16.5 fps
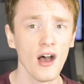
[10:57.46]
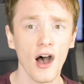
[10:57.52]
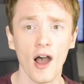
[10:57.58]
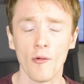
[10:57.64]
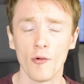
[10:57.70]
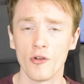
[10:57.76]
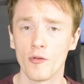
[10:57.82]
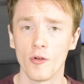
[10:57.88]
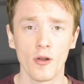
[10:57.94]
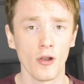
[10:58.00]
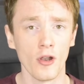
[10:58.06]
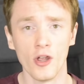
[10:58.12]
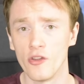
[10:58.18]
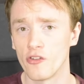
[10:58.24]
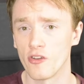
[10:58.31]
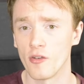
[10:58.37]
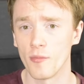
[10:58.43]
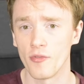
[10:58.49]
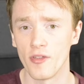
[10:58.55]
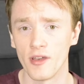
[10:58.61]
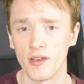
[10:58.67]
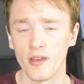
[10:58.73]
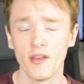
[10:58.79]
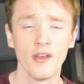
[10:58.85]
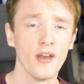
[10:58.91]
I would learn
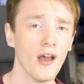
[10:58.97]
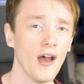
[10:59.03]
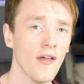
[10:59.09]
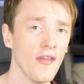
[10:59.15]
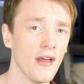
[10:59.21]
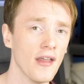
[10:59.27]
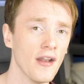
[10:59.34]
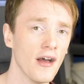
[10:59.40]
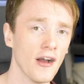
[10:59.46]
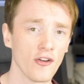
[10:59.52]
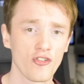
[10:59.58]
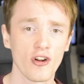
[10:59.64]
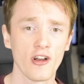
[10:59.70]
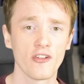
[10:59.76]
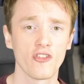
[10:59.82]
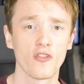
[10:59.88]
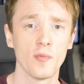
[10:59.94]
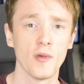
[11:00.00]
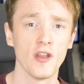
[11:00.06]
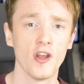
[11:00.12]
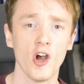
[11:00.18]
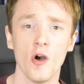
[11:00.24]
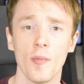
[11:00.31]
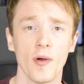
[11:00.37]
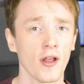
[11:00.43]
something and then I'd try to speed
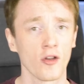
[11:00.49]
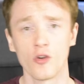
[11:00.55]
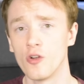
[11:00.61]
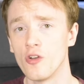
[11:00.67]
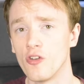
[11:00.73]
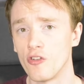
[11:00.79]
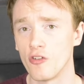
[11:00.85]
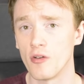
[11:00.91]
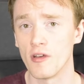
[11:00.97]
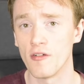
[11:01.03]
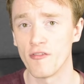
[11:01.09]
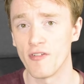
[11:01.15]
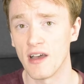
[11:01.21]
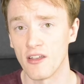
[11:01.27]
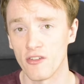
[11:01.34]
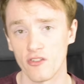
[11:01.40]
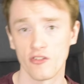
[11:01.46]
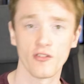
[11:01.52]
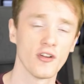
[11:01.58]
it up and I couldn't do it fast,